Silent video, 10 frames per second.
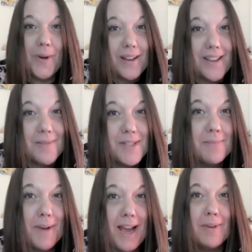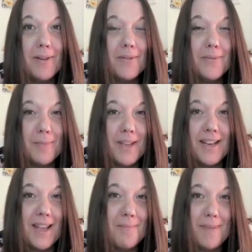Welcome to Bible
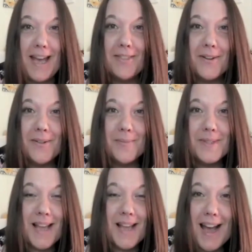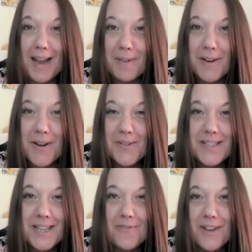Women and Bathrobes. I'm your
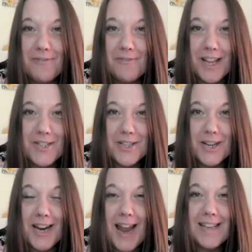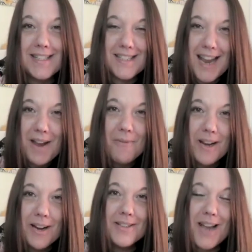host, Tiffany Fletcher, and today
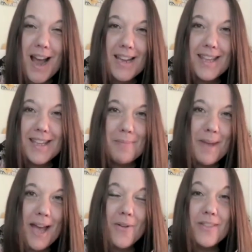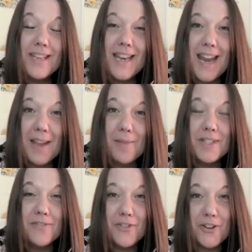we are talking about the
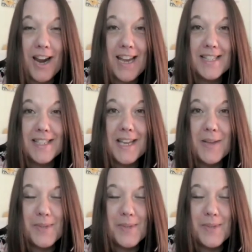names of Christ,